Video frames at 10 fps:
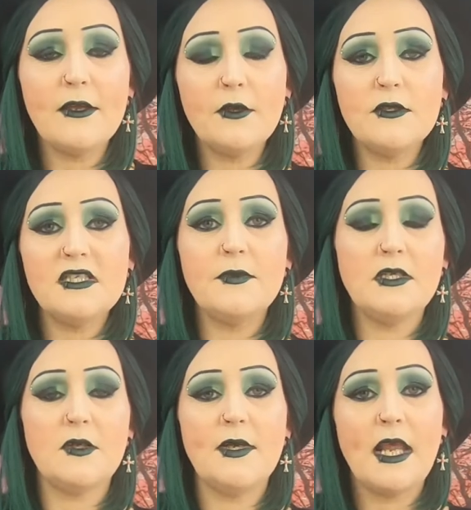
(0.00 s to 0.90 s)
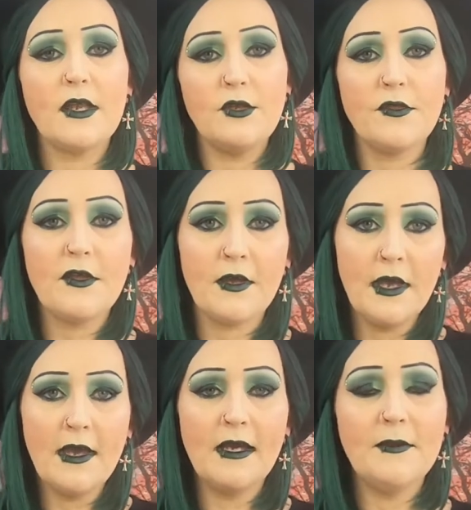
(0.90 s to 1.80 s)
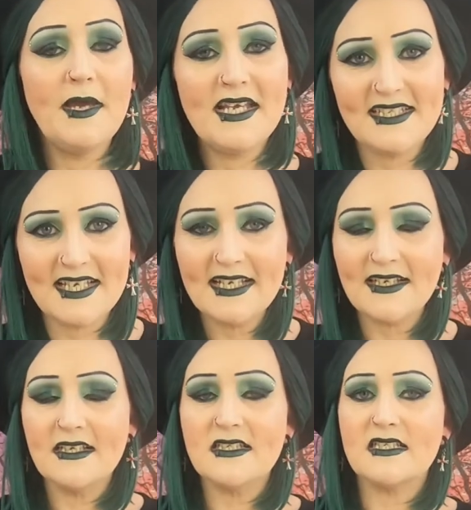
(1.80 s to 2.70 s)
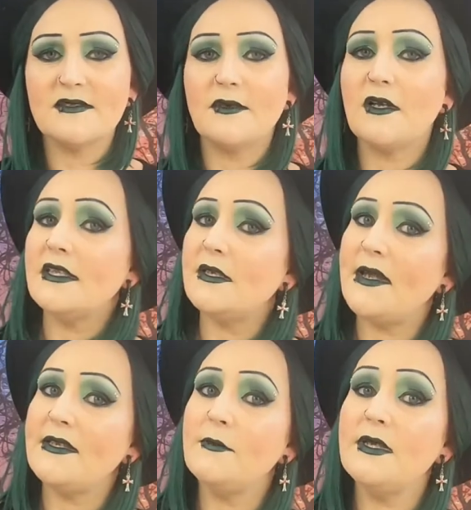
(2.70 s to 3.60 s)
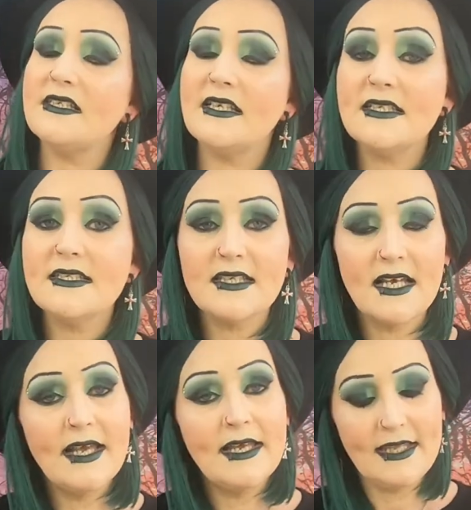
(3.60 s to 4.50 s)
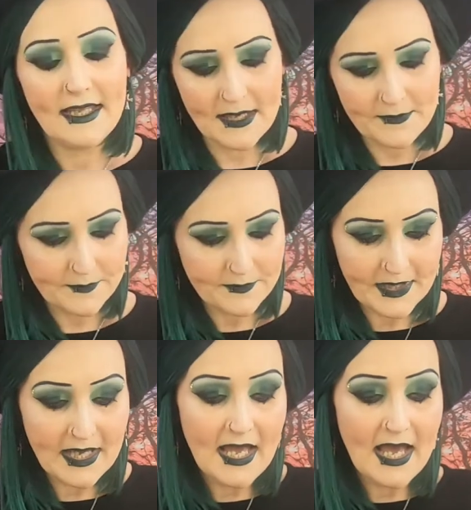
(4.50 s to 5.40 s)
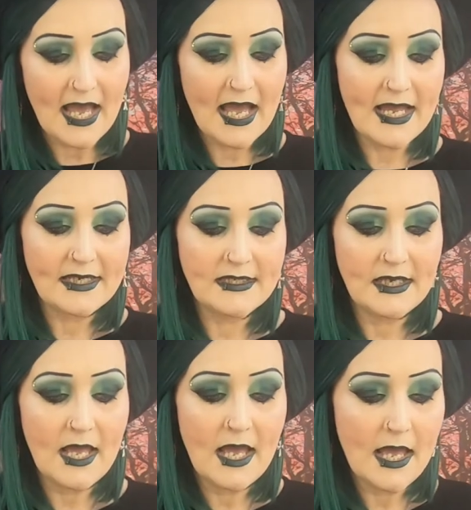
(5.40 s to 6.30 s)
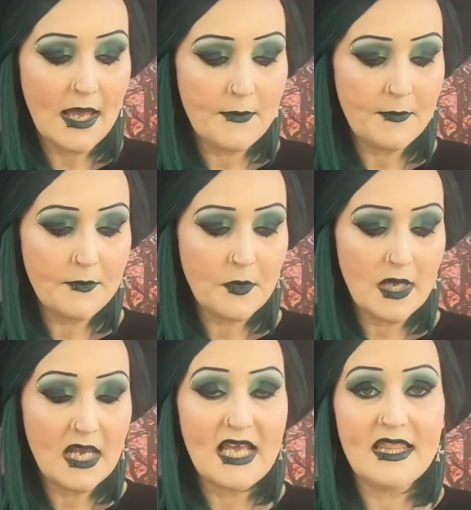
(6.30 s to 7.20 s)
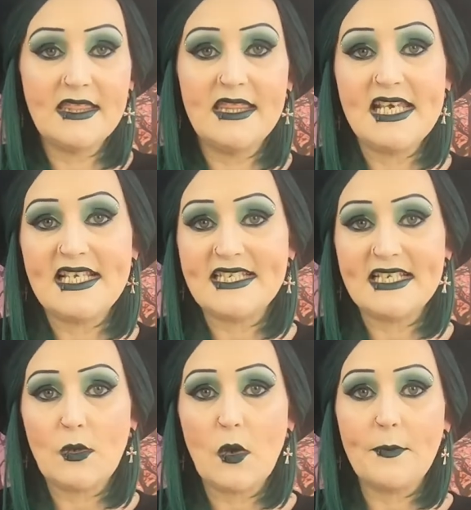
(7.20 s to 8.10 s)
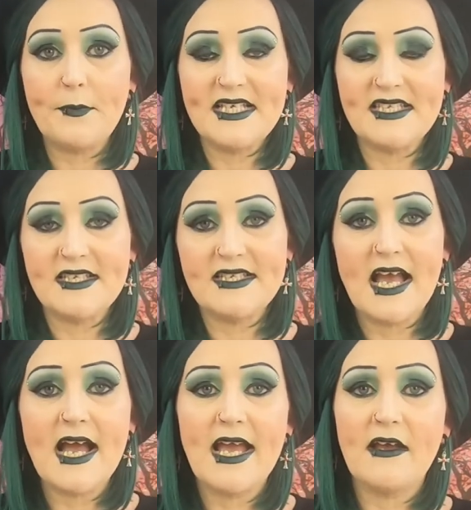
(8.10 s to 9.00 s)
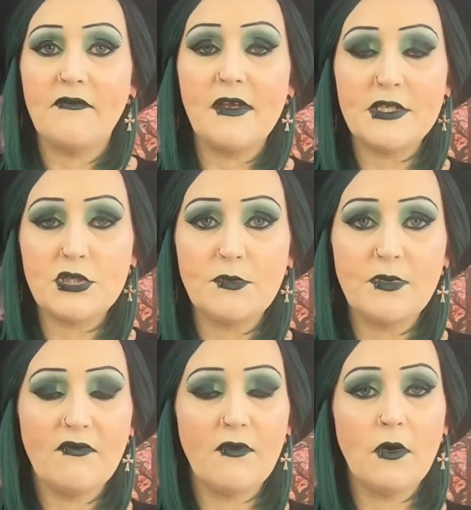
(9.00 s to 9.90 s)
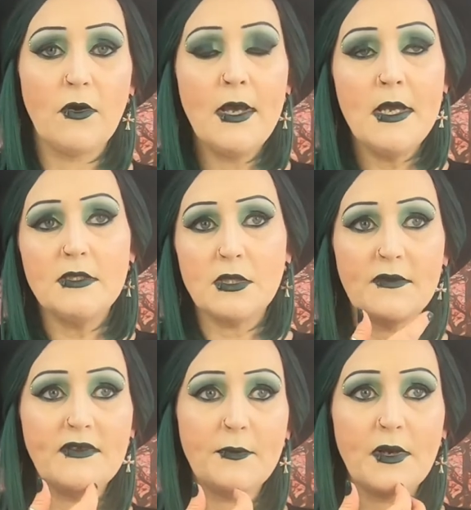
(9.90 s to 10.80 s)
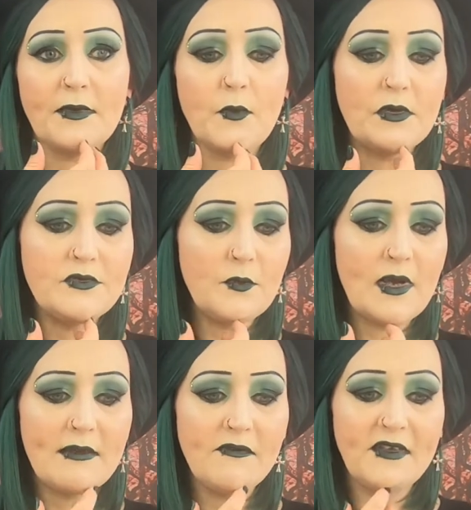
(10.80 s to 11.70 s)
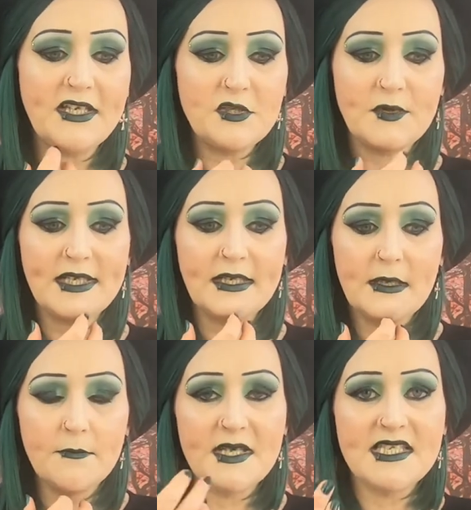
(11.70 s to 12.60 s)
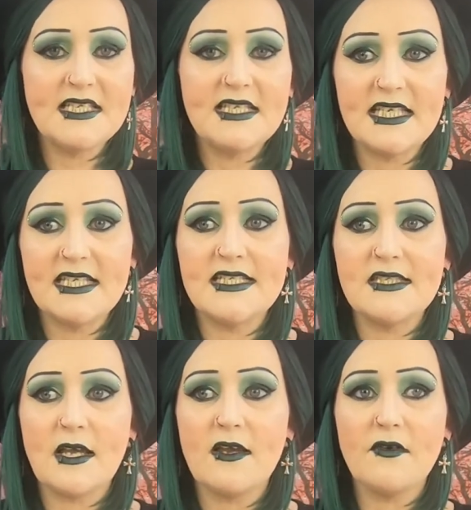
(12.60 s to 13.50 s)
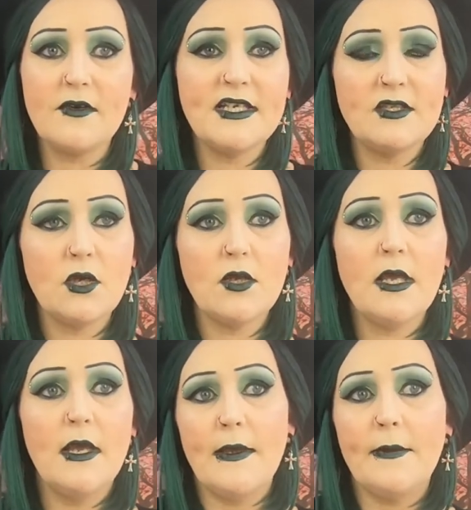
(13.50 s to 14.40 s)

I'm going to be doing another amazing small independent business. Yep. And this business that I have featured before. So if you're probably wondering why I'm featuring businesses that I've already done,